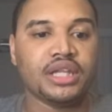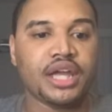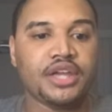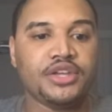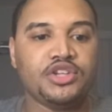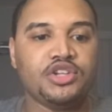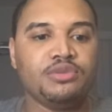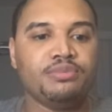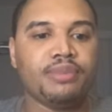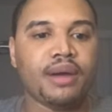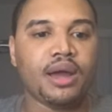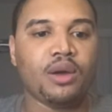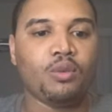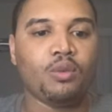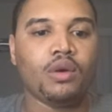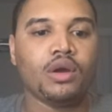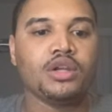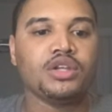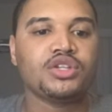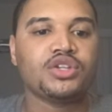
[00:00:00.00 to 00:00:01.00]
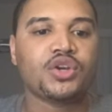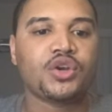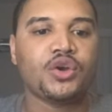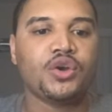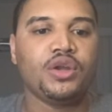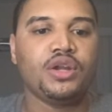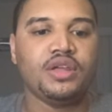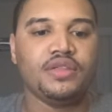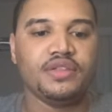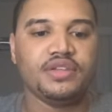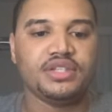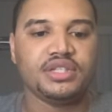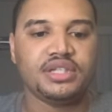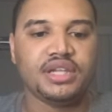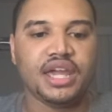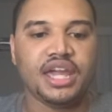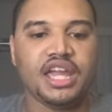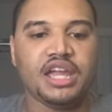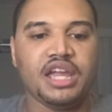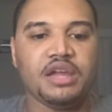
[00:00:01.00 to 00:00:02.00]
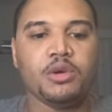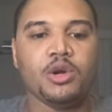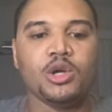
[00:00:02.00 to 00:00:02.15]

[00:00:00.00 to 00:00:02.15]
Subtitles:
you by one turn in this game,